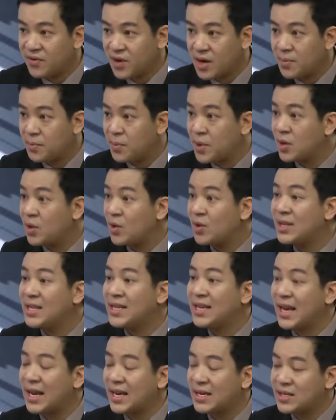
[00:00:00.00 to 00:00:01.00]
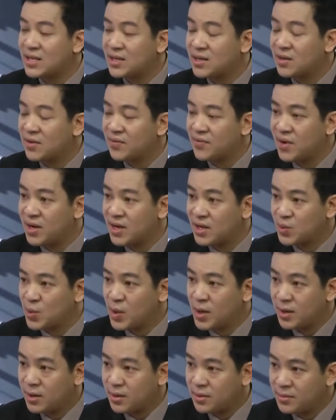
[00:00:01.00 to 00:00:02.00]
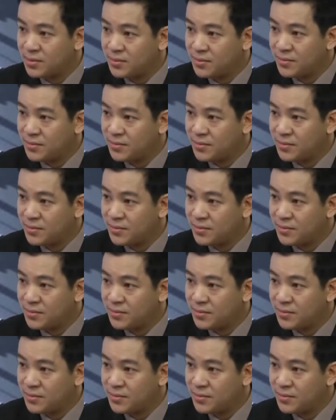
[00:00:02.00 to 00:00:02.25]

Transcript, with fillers: front, but on the external front as well?